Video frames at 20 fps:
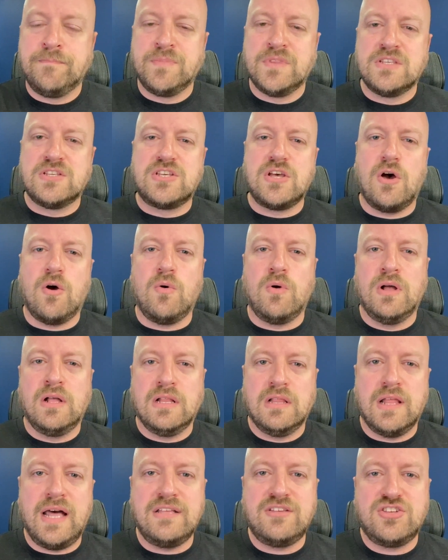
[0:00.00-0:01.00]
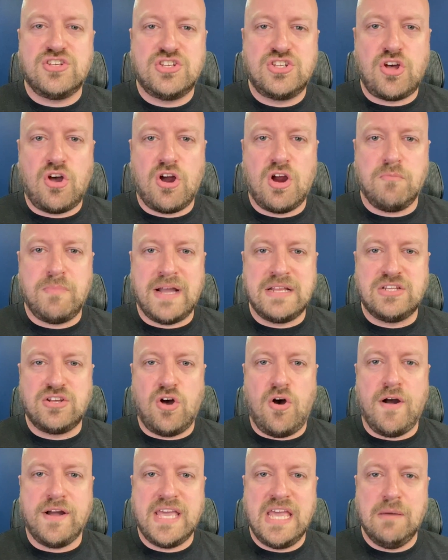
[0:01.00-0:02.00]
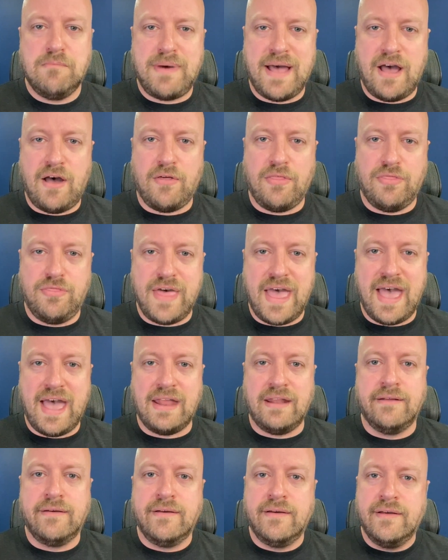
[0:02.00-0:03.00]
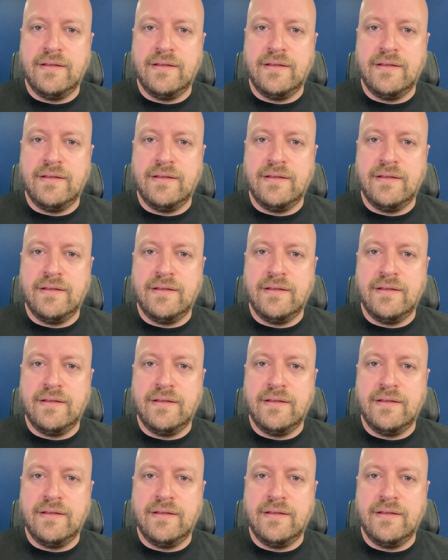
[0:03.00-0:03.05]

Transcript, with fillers: So, let's start by talking about that,